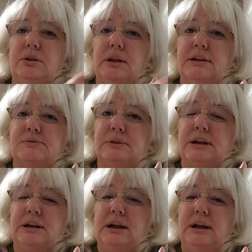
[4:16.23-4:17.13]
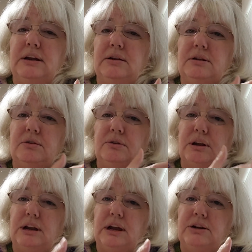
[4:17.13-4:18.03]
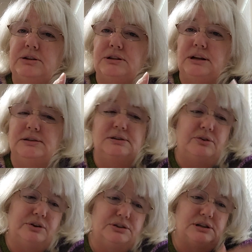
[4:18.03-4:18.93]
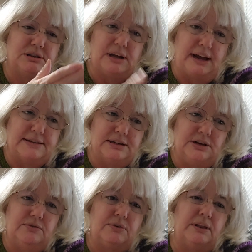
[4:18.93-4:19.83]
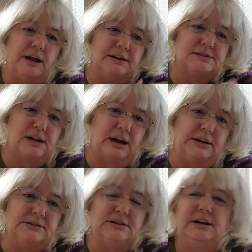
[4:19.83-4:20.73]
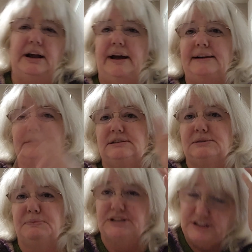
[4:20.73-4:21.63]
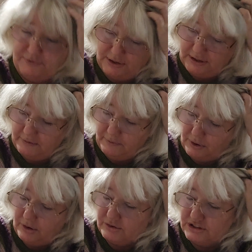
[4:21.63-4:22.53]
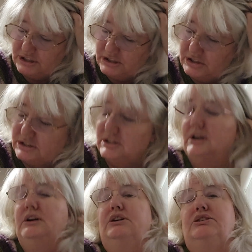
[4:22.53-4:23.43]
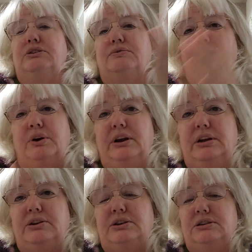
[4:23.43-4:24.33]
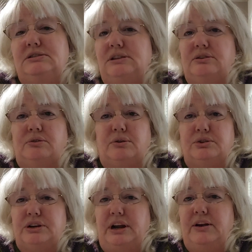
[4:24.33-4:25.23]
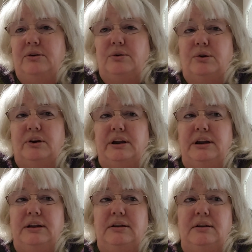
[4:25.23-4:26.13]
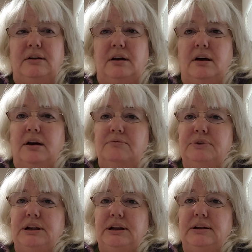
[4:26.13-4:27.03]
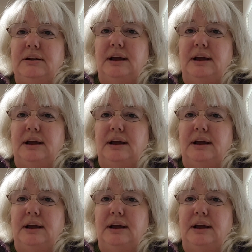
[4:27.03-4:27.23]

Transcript: That's what the gauge says, or it's asking you for that size, and it has a specific number of stitches to 4 inches in crochet or in knitting,